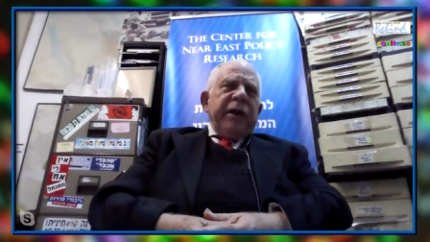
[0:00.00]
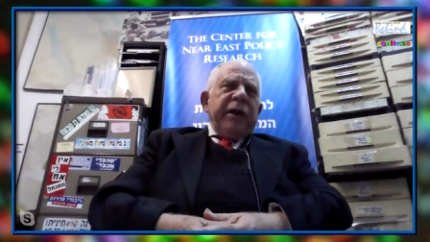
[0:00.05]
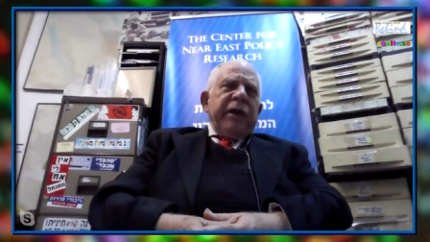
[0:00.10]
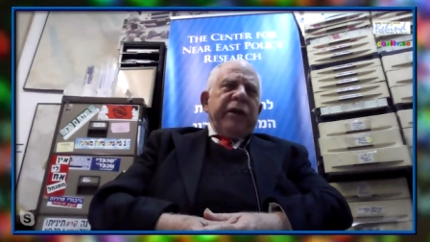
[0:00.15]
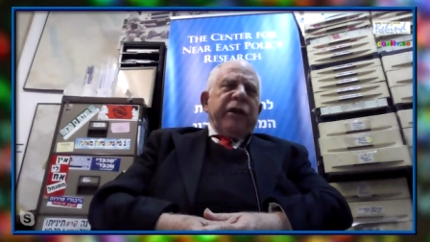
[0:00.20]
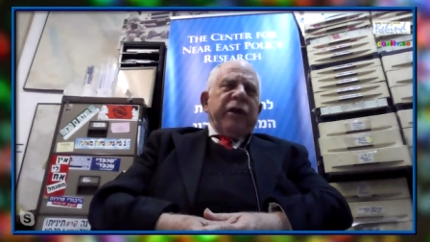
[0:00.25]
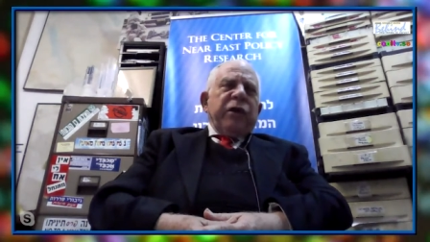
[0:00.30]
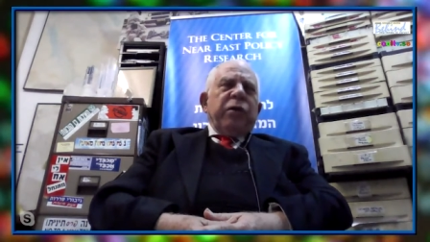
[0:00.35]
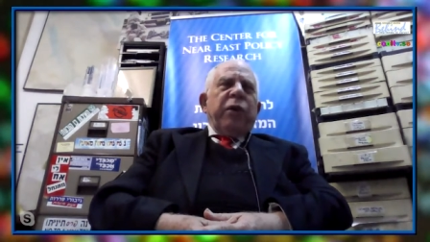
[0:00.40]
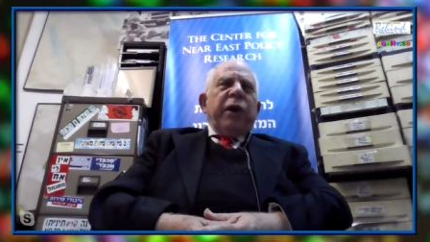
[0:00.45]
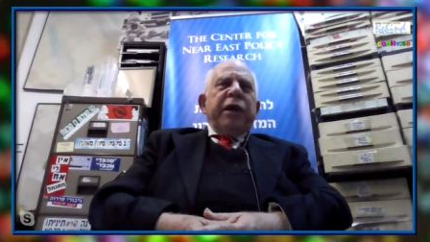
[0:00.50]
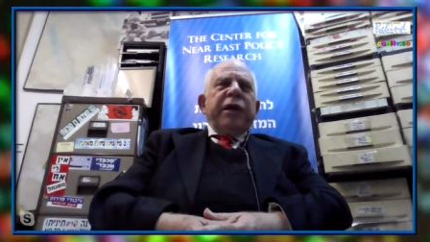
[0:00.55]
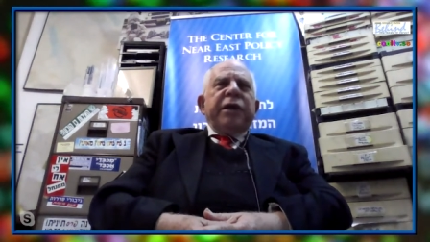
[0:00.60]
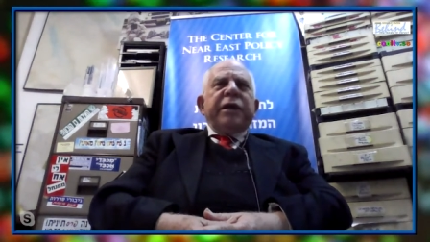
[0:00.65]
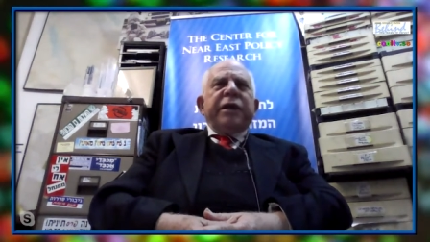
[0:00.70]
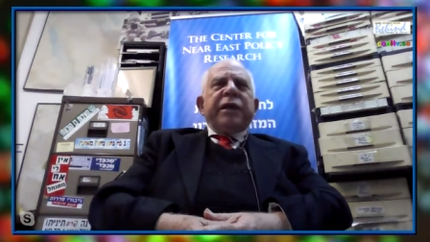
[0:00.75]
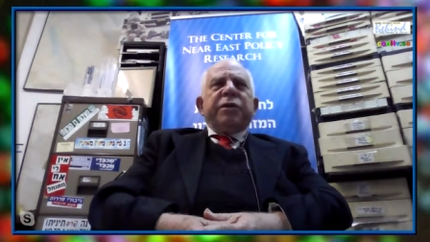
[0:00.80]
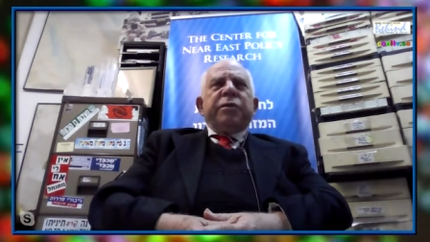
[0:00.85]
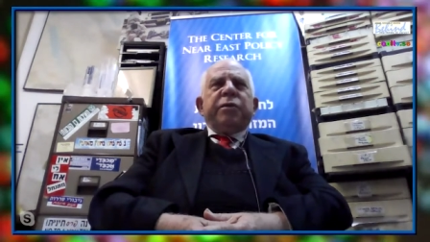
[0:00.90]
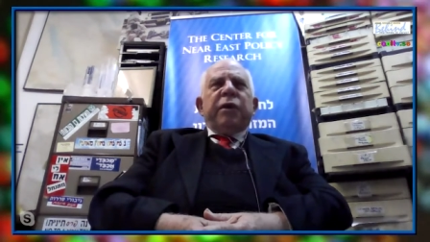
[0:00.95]
The question
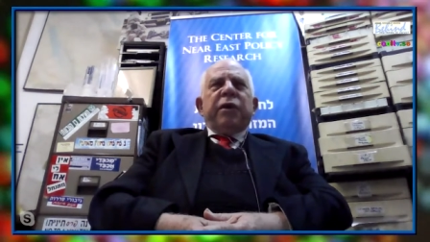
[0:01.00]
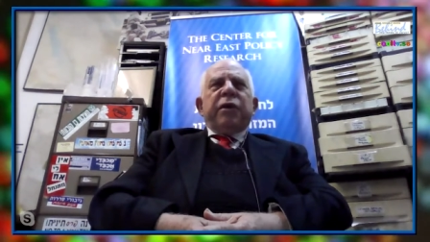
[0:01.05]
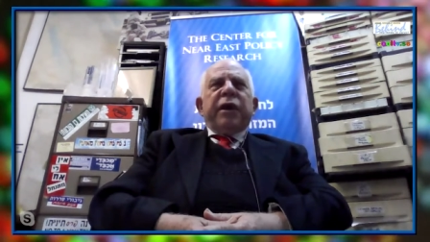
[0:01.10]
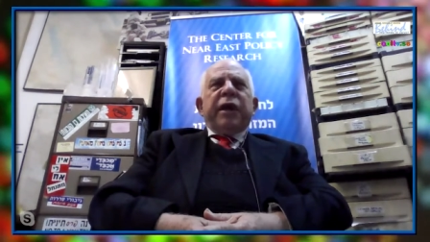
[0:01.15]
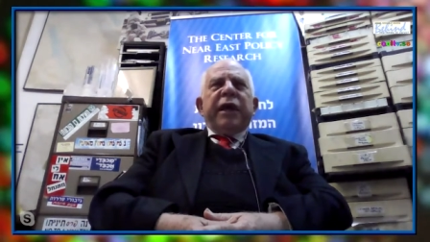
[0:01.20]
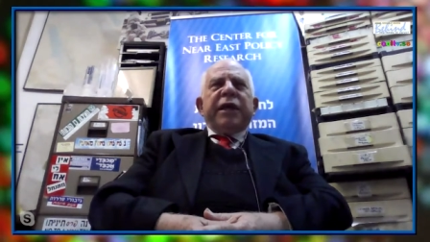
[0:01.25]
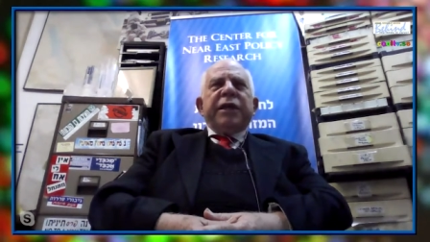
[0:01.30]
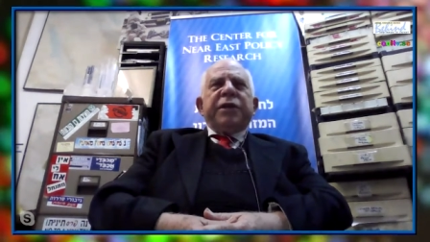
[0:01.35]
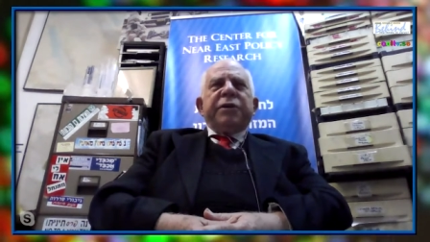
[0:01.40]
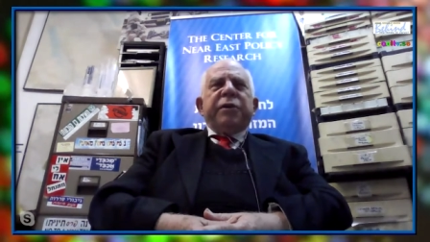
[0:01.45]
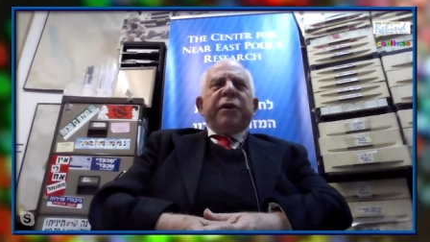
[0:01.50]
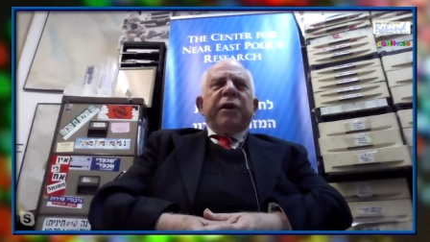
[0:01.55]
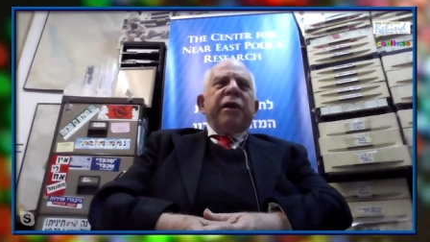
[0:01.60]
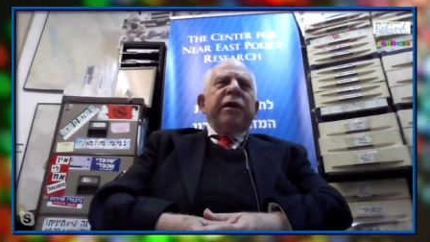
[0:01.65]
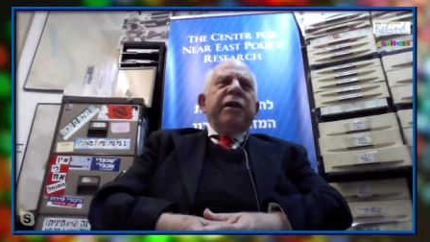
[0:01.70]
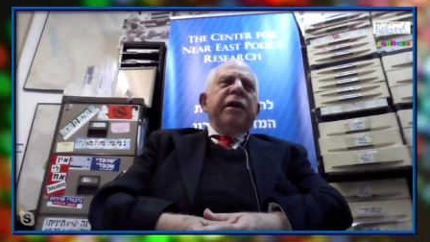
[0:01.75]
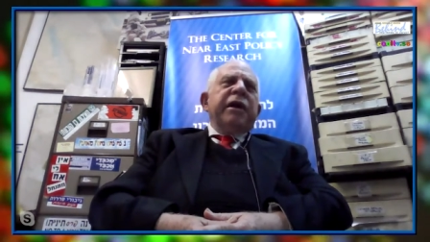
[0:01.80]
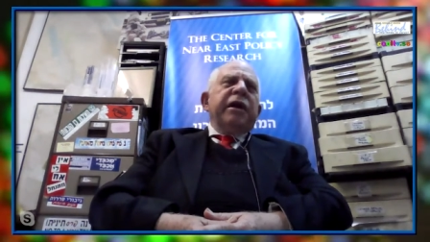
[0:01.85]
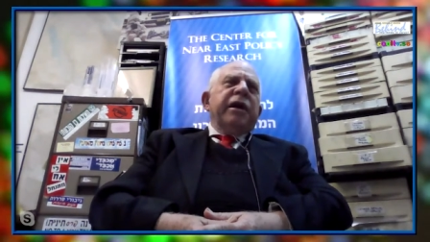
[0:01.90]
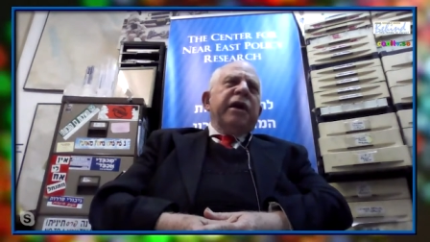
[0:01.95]
is, will Israel
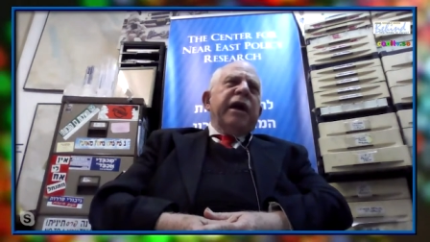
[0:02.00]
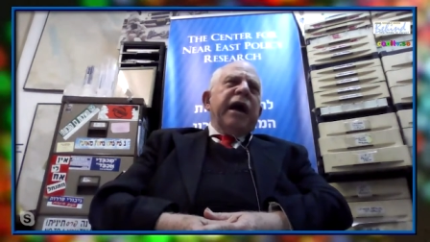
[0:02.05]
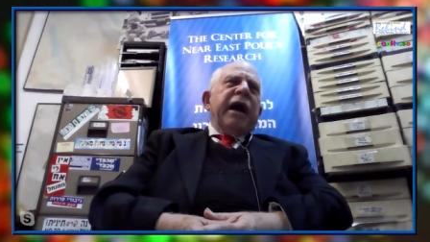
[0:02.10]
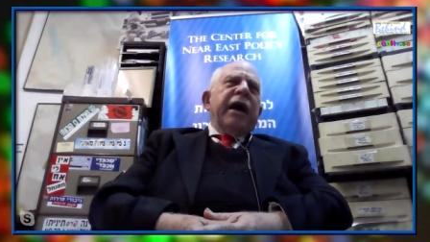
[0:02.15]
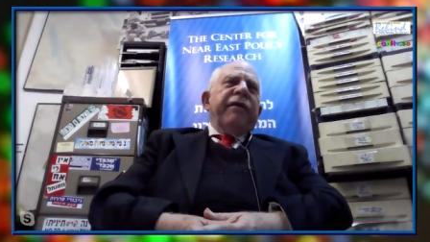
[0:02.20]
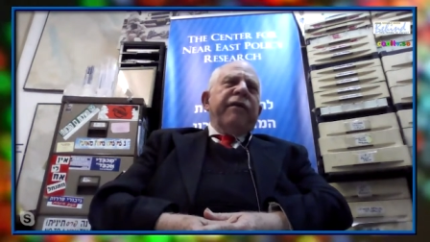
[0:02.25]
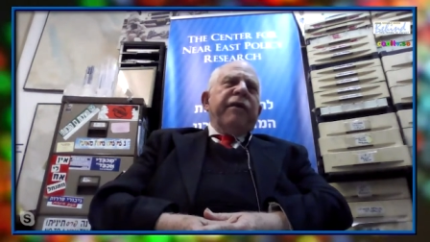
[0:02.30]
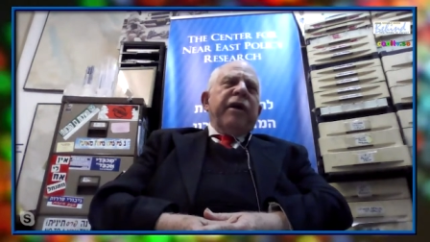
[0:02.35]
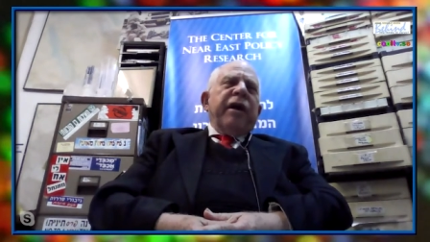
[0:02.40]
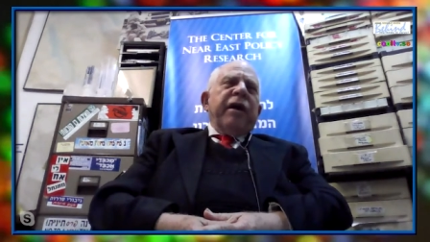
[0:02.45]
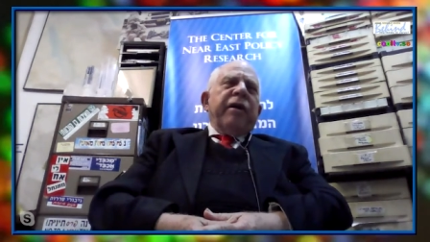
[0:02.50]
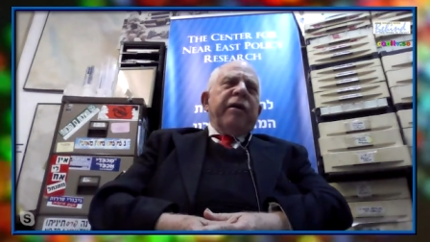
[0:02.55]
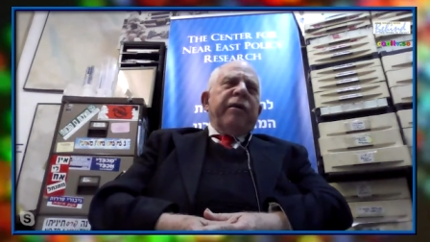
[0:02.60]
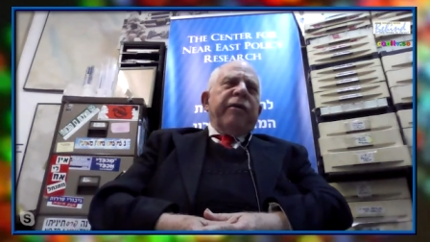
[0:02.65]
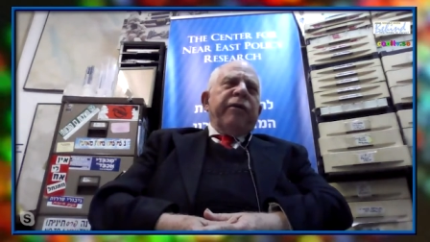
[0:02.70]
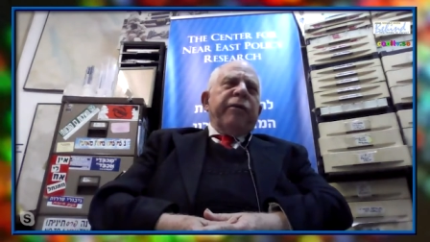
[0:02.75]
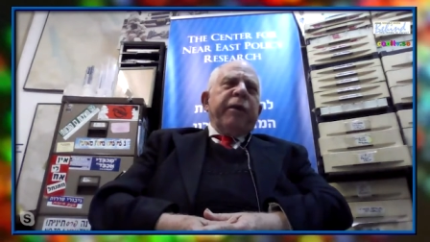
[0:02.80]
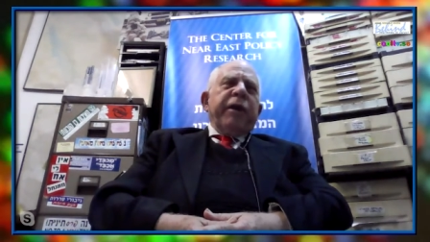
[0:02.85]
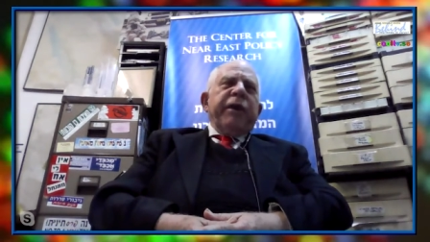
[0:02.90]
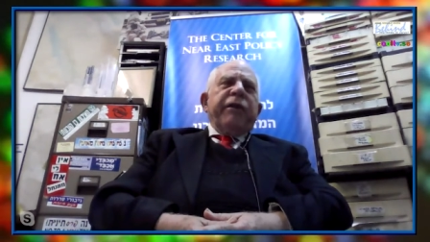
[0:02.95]
have
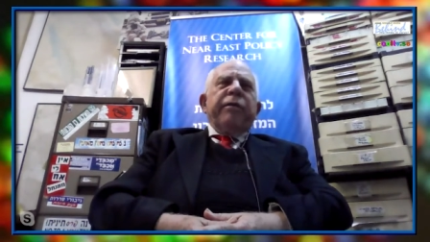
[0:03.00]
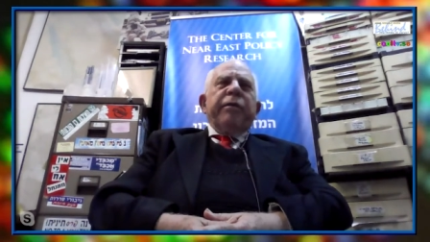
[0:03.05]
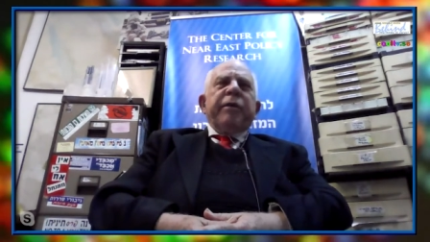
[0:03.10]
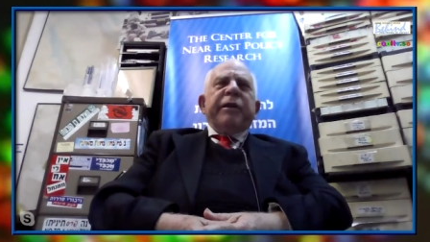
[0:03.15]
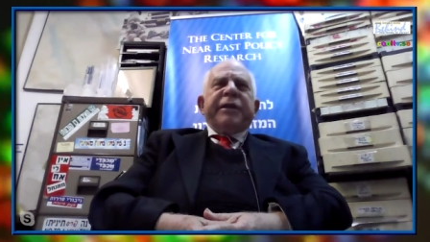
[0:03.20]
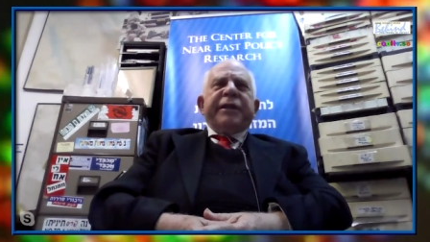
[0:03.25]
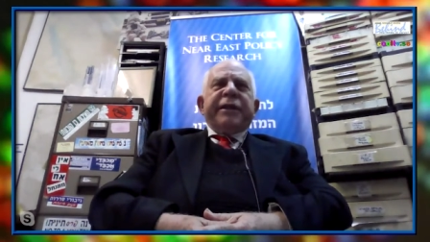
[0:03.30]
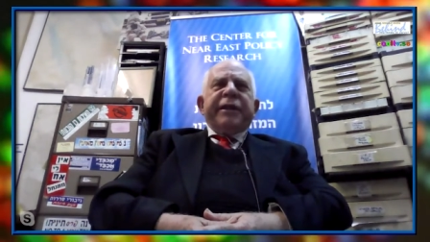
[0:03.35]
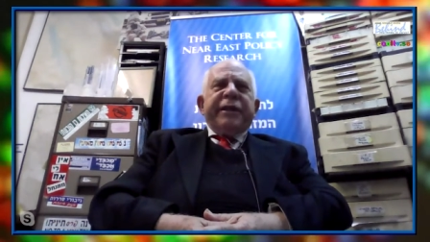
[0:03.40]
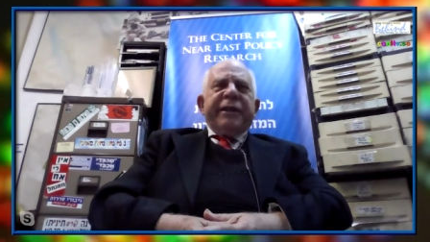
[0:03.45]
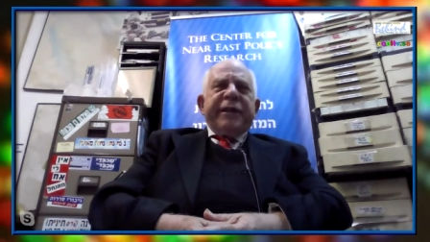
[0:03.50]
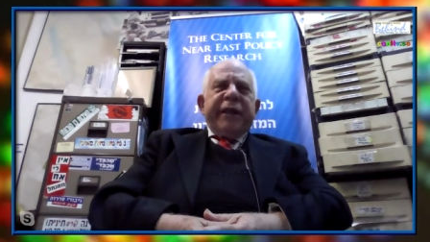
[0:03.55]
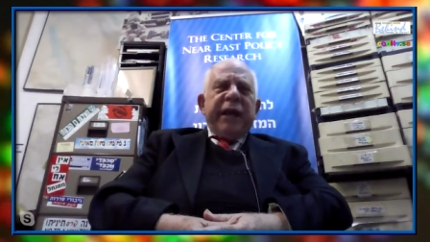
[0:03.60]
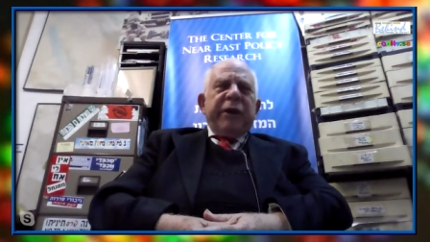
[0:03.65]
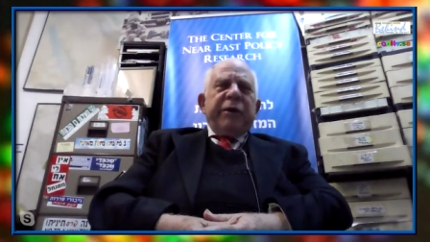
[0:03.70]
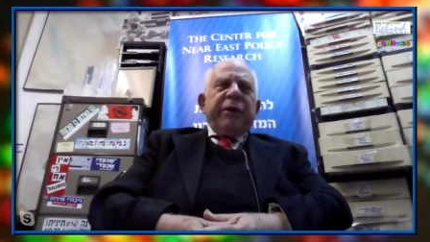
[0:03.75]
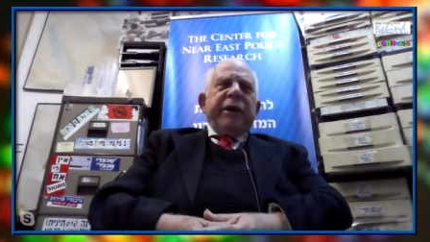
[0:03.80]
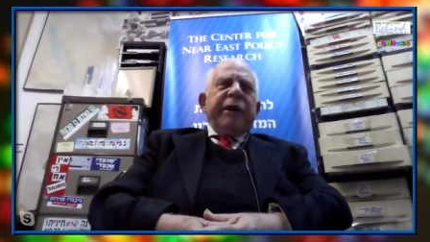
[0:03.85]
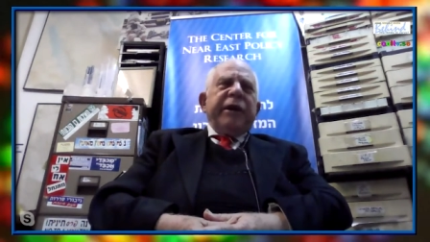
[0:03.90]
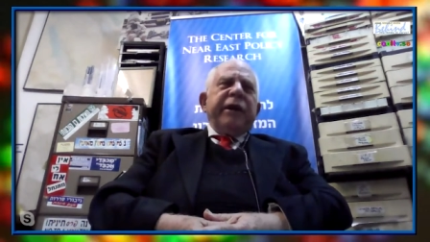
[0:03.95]
speak from its
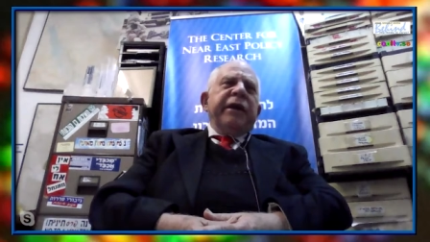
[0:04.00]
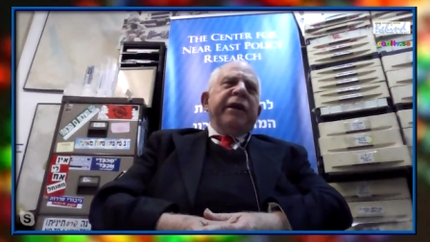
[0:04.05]
integrity